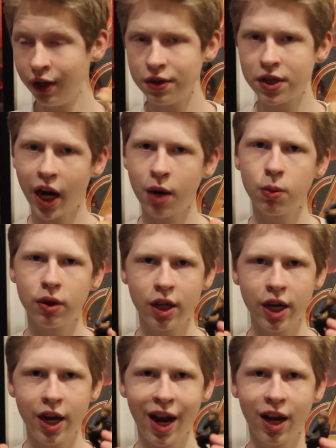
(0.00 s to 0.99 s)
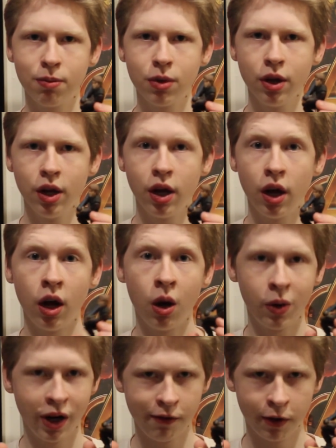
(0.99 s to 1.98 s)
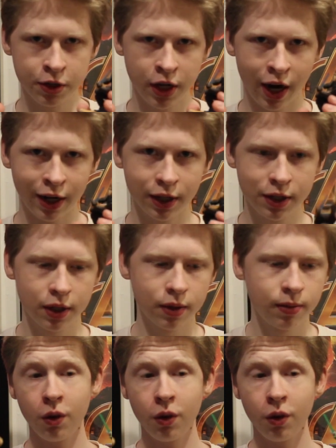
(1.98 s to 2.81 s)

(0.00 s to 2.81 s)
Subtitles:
These came with the game when I first got it.